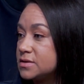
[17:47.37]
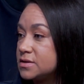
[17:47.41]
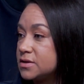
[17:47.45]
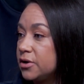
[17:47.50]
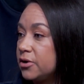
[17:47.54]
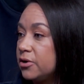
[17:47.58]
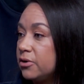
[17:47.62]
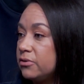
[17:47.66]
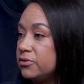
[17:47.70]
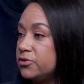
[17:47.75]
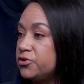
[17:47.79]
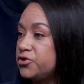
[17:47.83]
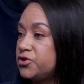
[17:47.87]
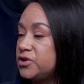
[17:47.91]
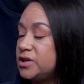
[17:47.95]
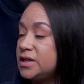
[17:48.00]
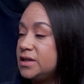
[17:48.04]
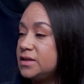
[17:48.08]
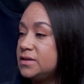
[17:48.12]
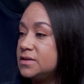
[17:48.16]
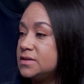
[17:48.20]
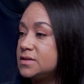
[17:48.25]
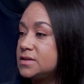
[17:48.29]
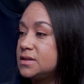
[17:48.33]
So
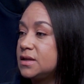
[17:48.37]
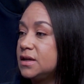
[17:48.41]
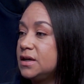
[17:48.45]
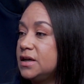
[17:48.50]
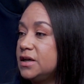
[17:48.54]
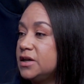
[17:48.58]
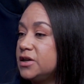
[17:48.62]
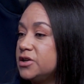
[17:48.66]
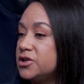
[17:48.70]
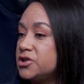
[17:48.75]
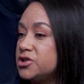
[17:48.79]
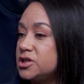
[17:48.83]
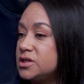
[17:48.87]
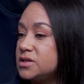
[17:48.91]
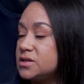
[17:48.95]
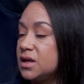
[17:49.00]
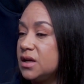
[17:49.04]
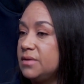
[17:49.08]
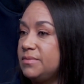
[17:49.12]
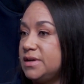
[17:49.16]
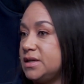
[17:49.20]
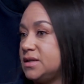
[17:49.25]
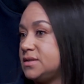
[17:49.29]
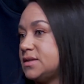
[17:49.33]
she's going
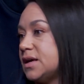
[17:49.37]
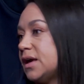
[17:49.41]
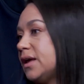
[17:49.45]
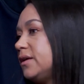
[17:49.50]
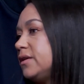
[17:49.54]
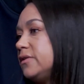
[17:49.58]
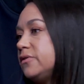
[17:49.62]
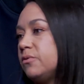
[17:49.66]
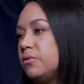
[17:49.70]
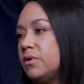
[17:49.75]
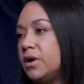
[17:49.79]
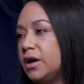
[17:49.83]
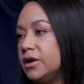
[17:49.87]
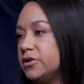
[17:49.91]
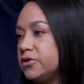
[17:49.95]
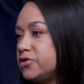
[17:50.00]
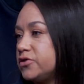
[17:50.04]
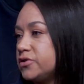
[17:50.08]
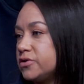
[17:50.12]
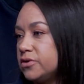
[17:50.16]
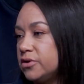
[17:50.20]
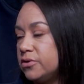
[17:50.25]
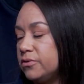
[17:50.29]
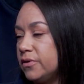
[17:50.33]
to be exciting to
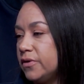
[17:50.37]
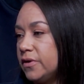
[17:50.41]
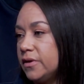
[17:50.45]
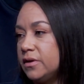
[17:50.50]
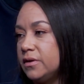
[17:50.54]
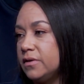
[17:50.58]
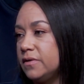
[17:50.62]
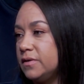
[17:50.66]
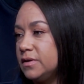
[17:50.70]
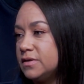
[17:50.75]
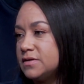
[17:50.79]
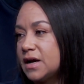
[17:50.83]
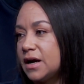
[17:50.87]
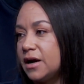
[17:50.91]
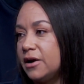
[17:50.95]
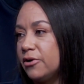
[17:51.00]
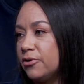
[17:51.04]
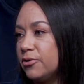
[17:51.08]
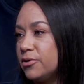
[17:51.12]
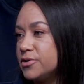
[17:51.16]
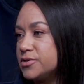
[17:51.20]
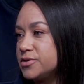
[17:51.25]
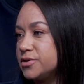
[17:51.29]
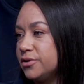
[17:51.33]
watch over the entire
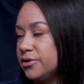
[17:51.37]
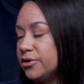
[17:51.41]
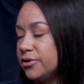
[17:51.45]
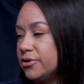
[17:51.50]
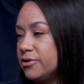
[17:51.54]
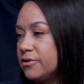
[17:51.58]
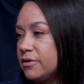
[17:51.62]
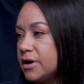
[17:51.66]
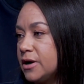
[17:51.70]
course of her career.